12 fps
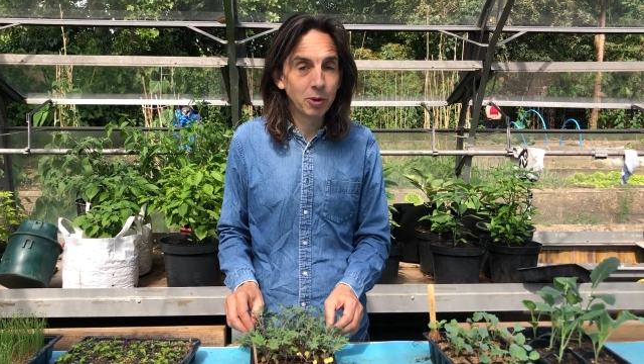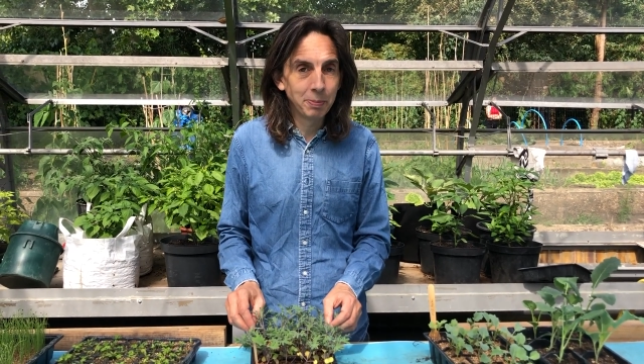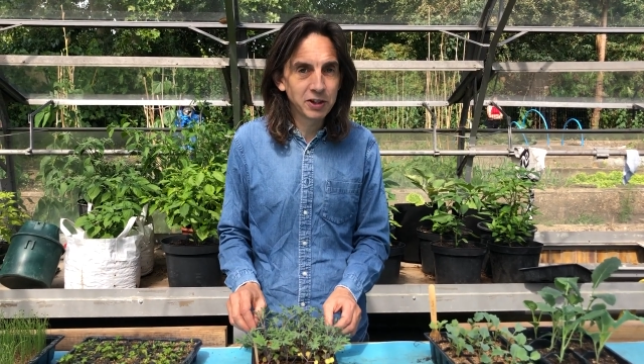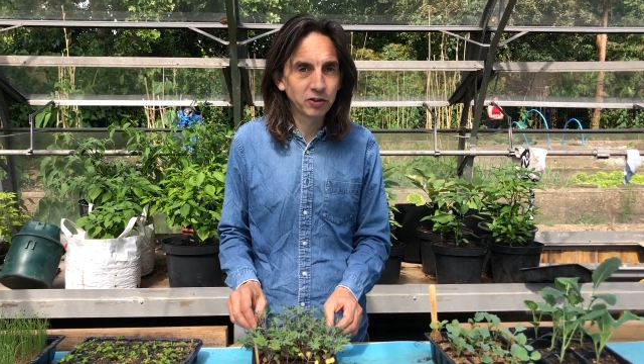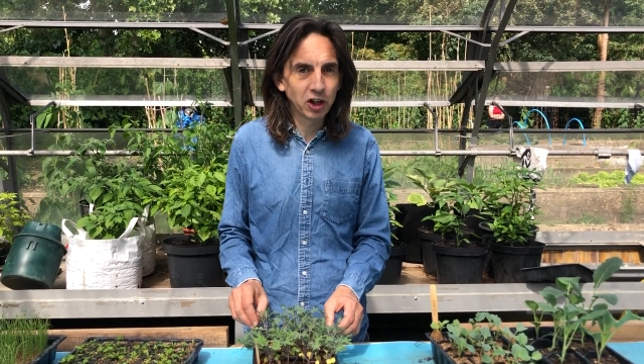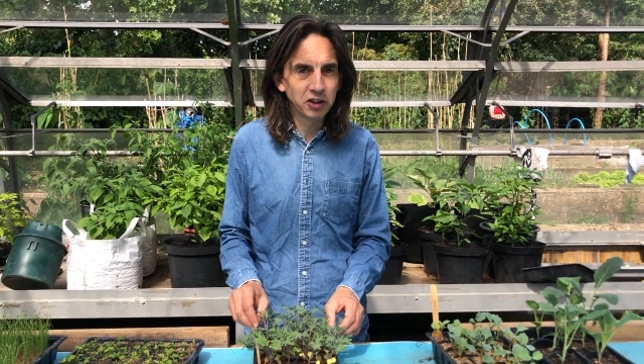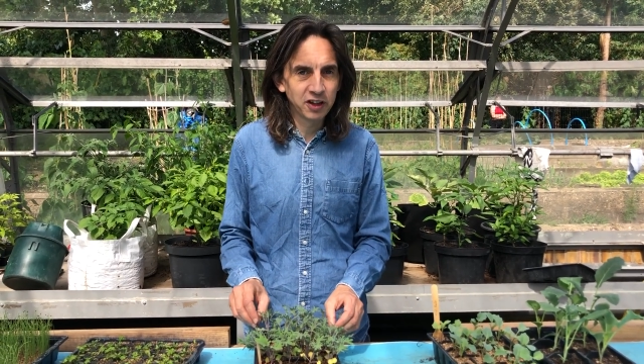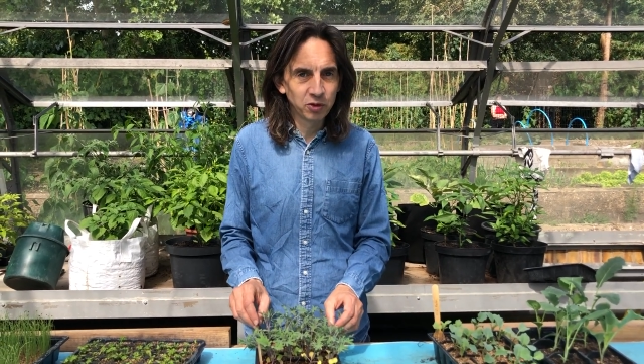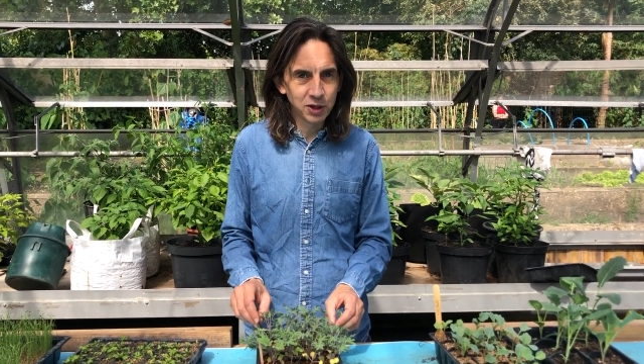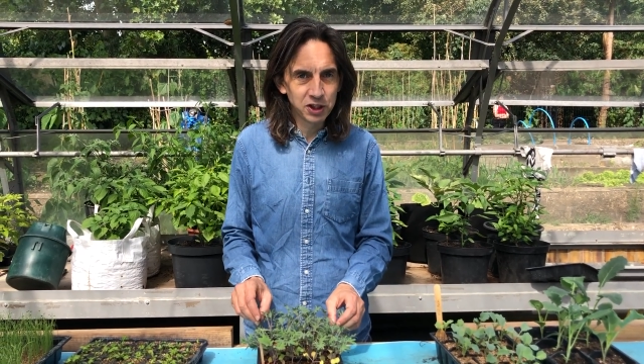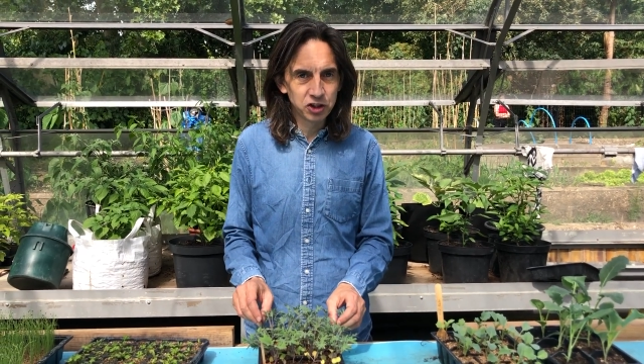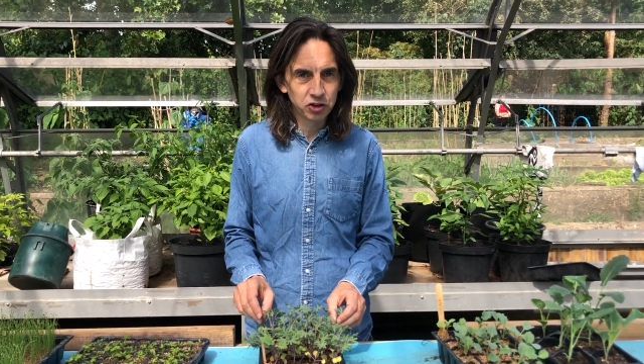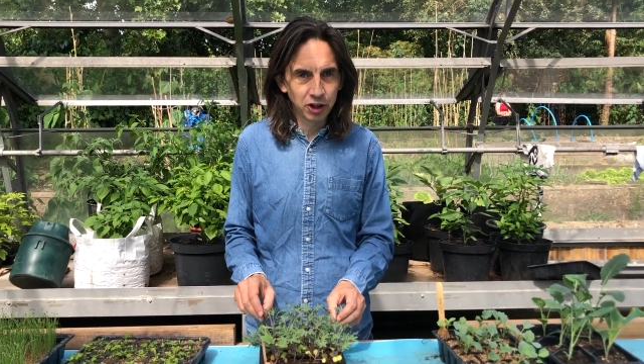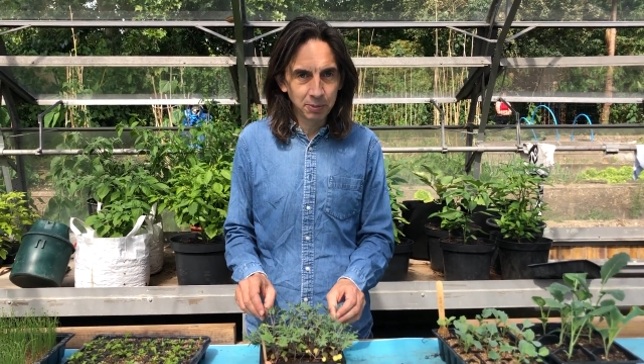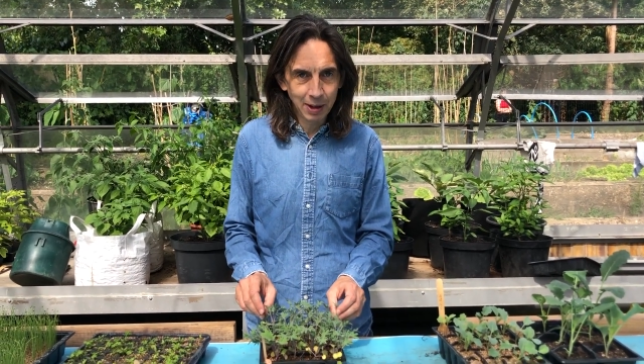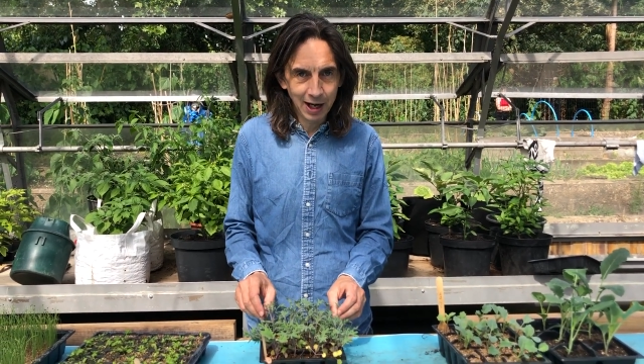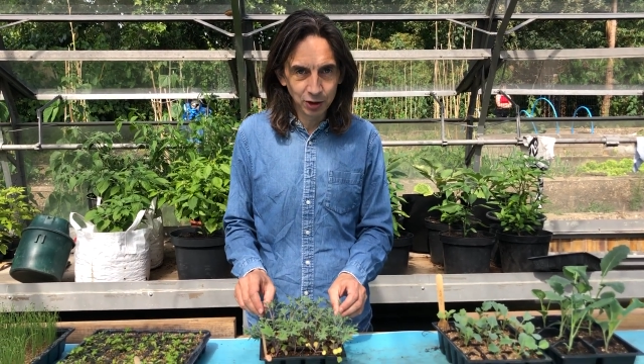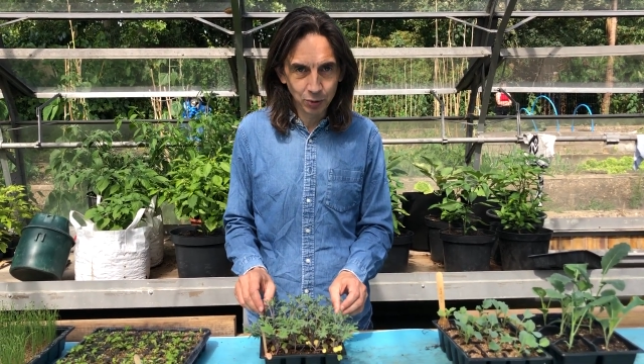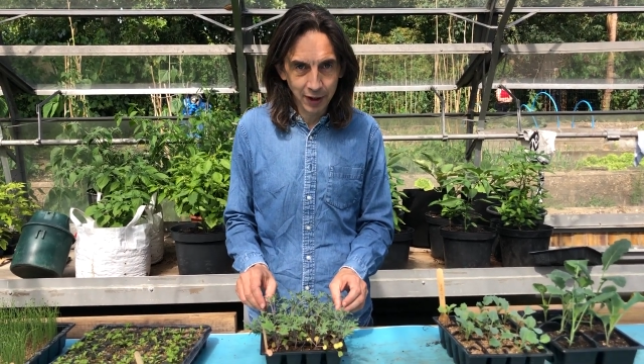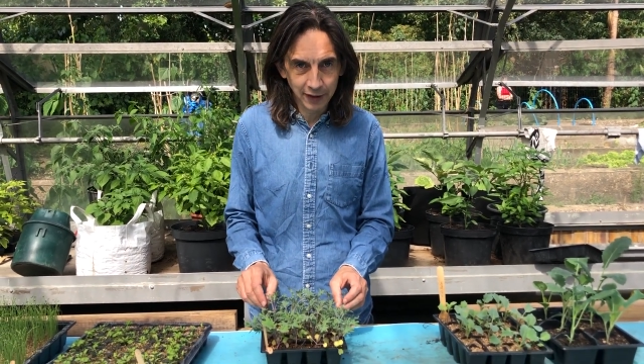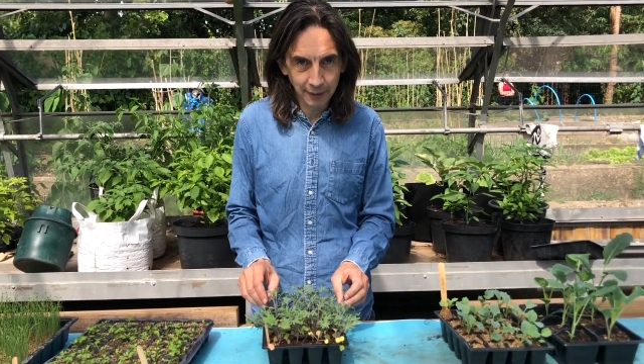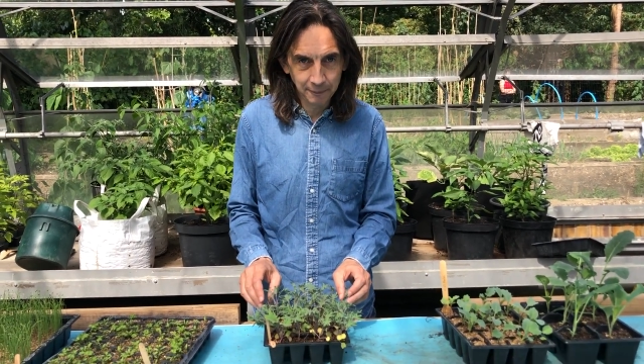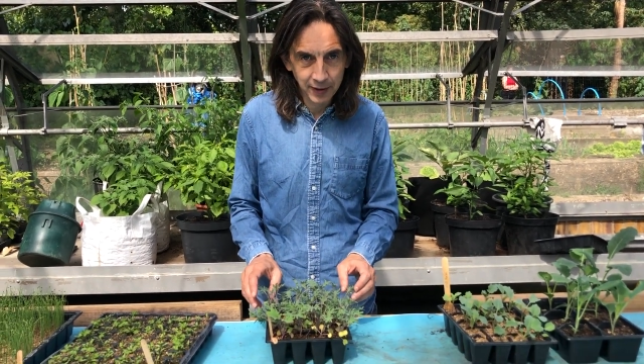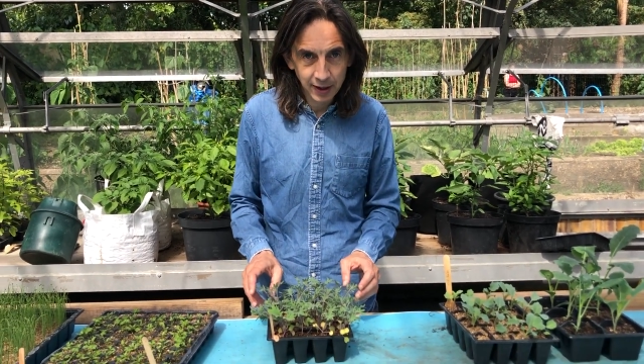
a bit of growth in the winter during mild weather.